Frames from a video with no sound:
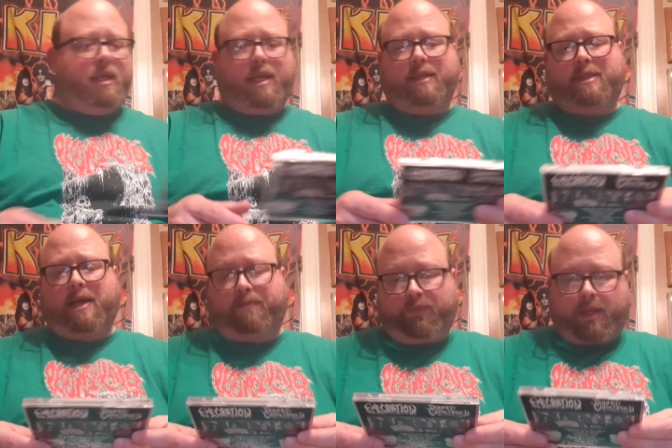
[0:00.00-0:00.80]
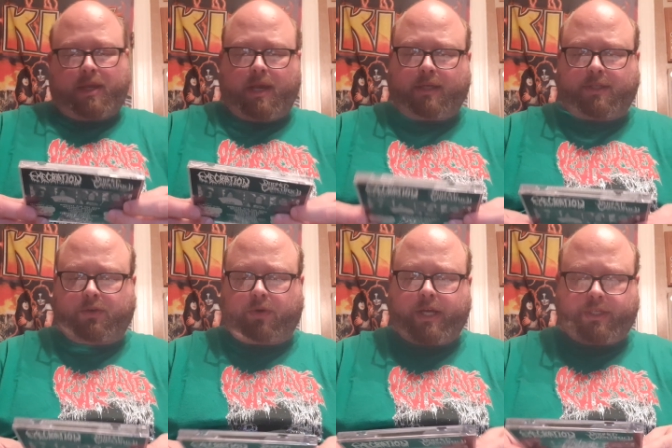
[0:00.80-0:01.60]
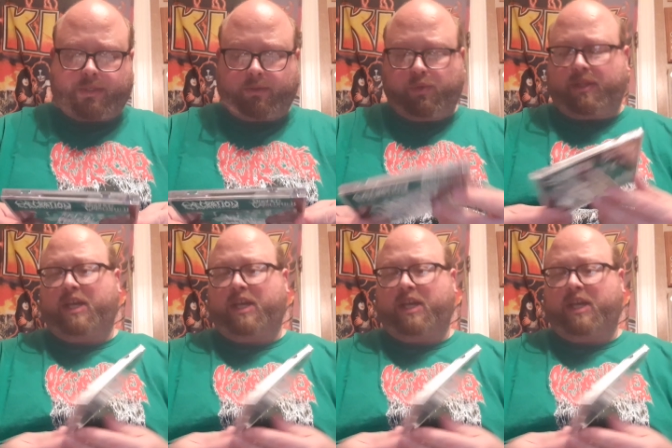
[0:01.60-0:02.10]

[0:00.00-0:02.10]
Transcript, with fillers: Next up, Execration with